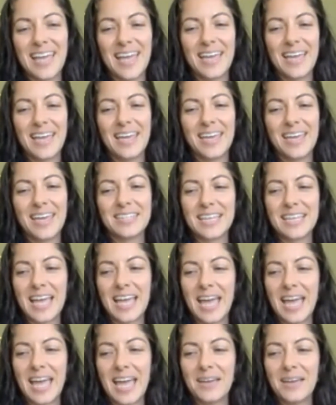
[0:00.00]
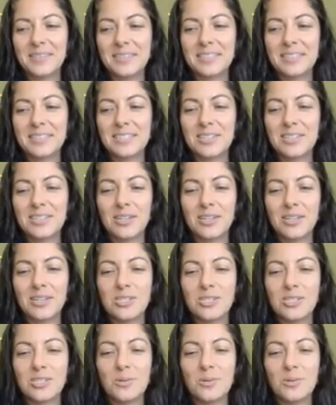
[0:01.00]
And I will talk
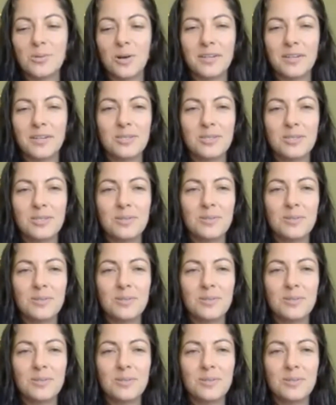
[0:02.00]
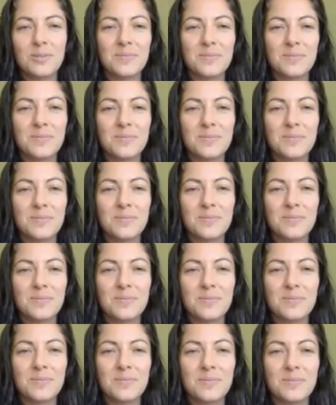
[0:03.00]
to you all very soon.
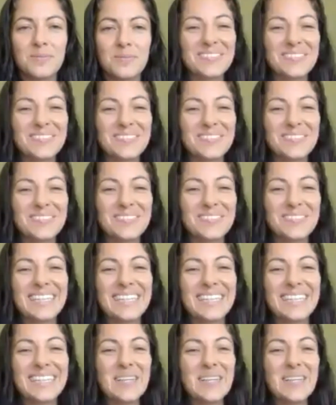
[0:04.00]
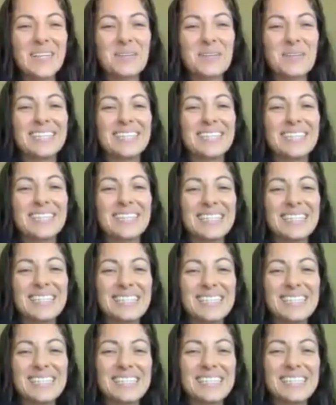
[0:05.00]
Lots of love.
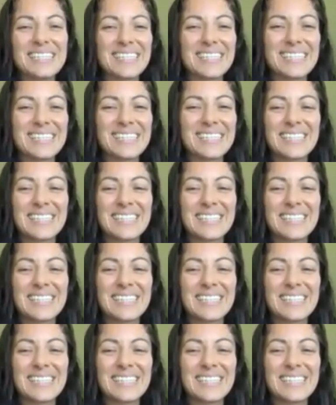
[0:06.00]
Blessings.